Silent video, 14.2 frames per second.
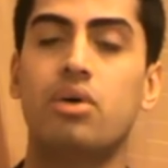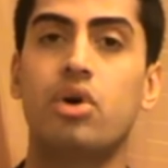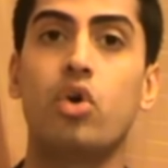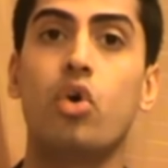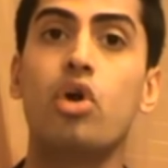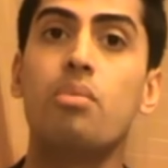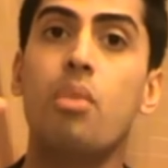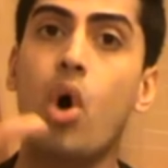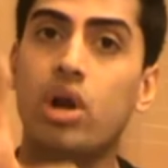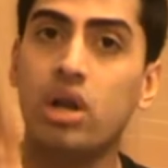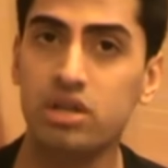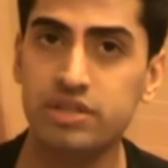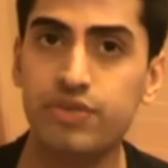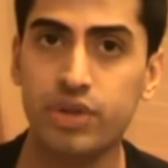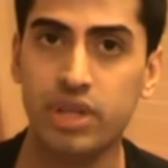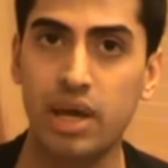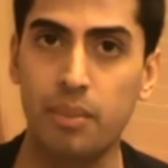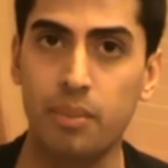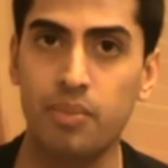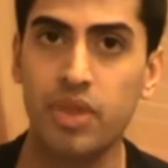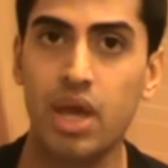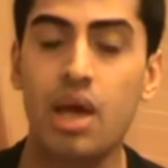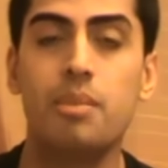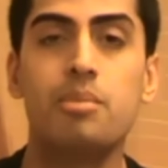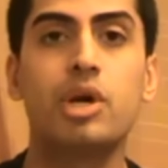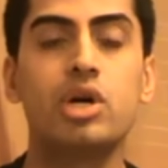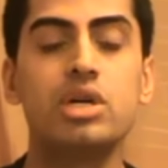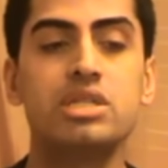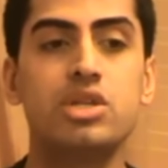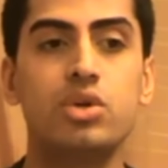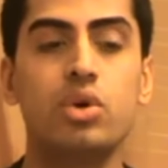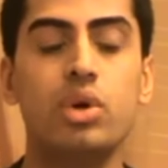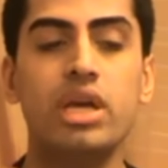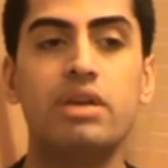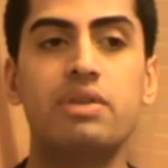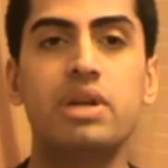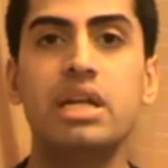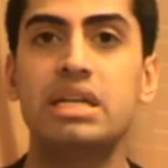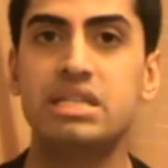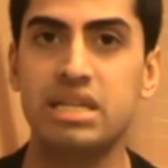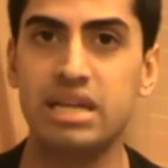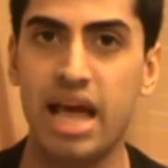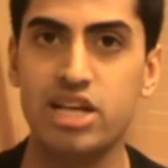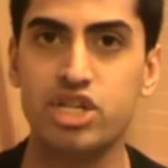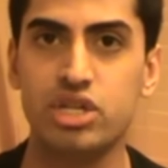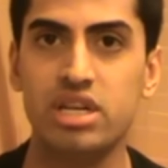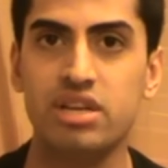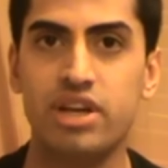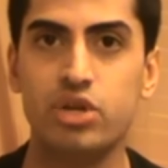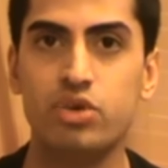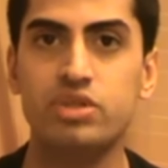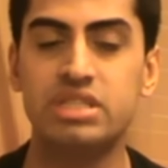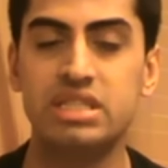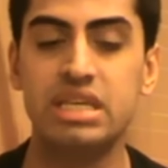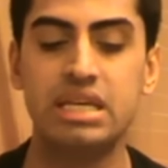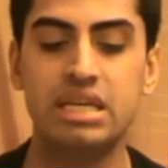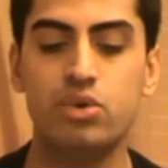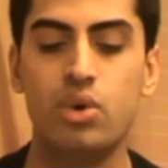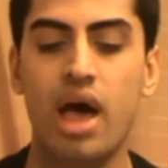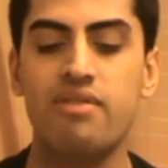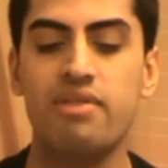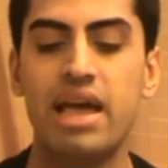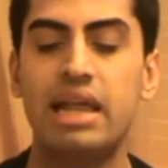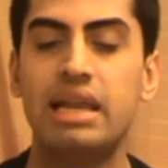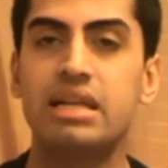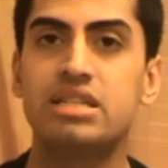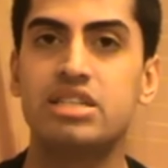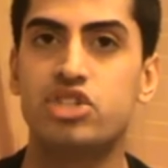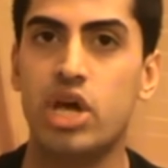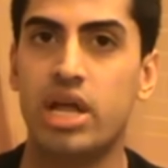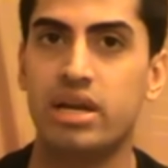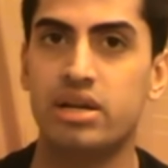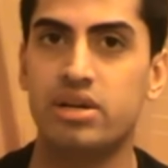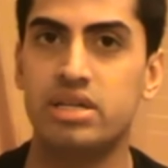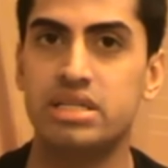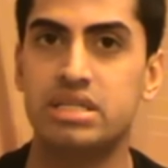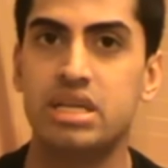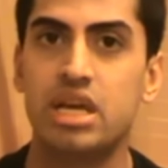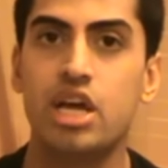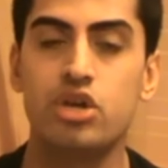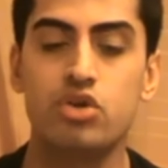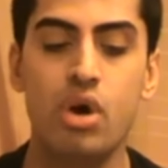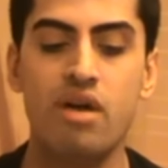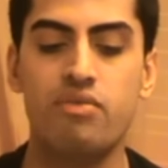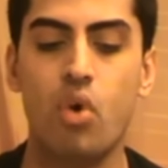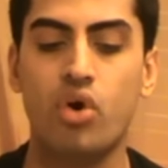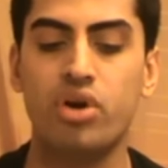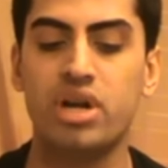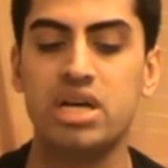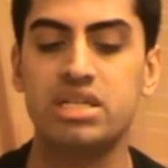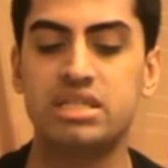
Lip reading: role models for them. Because, you know, even internationally, when you see, you have Ellen DeGeneres, you have Wanda